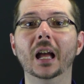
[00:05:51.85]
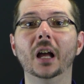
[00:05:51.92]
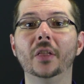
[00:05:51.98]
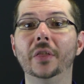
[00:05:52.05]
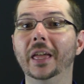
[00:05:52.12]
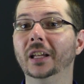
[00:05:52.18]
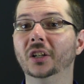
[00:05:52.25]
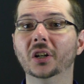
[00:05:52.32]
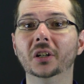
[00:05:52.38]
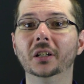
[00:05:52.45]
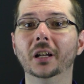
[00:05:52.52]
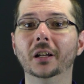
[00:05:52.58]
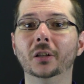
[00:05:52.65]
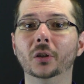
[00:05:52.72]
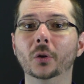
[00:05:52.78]
they could
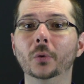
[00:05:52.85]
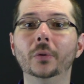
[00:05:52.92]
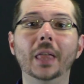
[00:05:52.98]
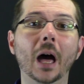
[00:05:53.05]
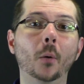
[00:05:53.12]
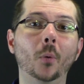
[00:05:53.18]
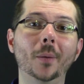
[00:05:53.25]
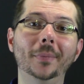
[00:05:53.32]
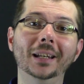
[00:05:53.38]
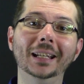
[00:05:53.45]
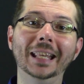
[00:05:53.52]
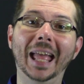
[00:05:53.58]
conclude that women